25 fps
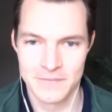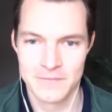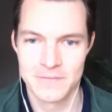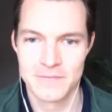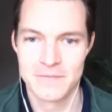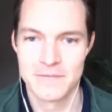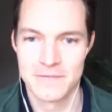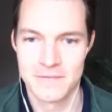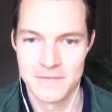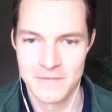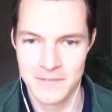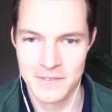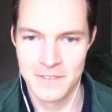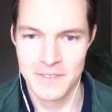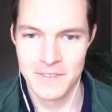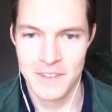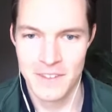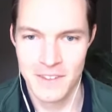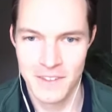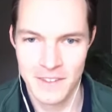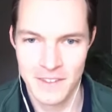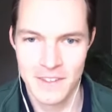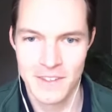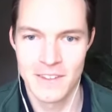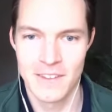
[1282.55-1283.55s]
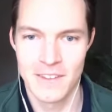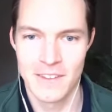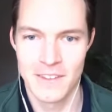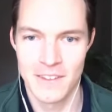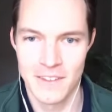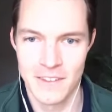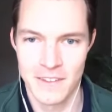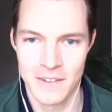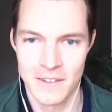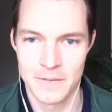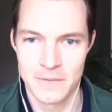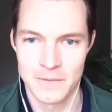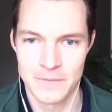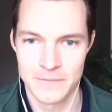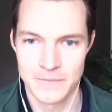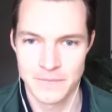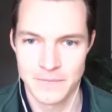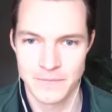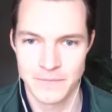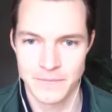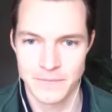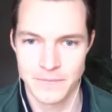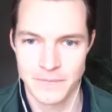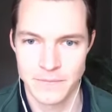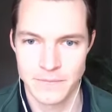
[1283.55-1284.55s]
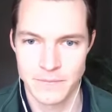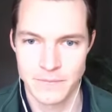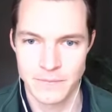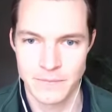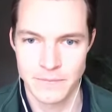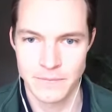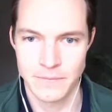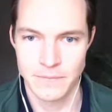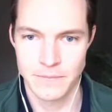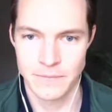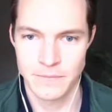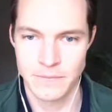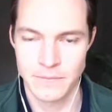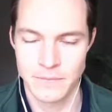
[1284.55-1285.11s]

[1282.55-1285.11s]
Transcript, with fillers: That's amazing. And so it shows, proves